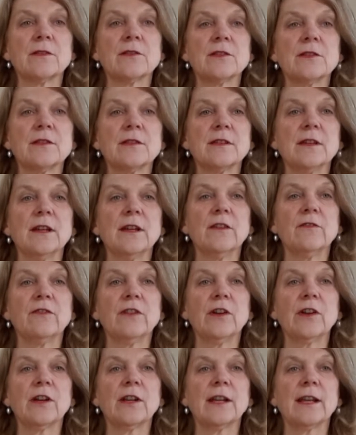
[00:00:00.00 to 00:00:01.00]
Just seeing if
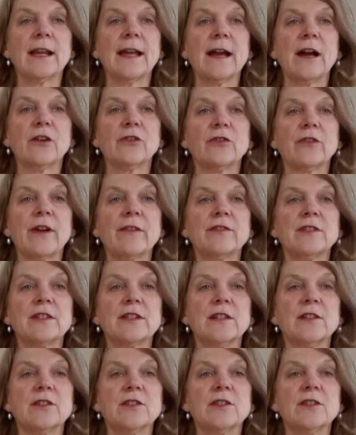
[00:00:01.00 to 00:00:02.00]
you can allow
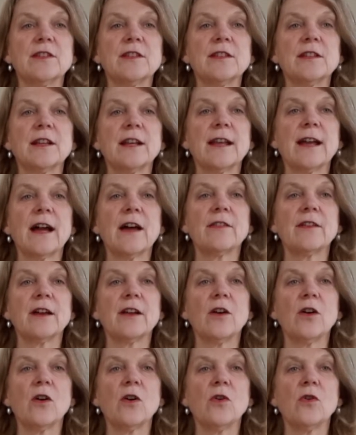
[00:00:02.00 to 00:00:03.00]
gravity to just allow
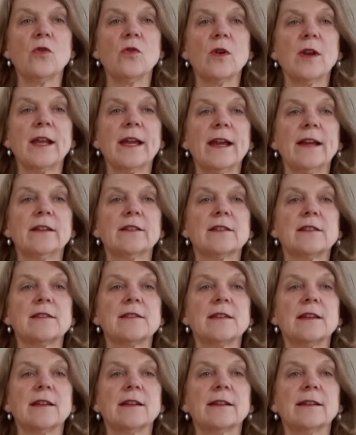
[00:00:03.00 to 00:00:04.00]
that whole leg to
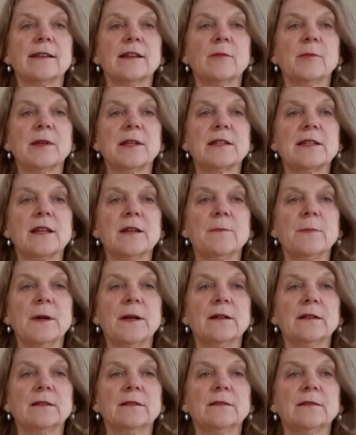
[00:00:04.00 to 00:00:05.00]
sink a little bit deeper.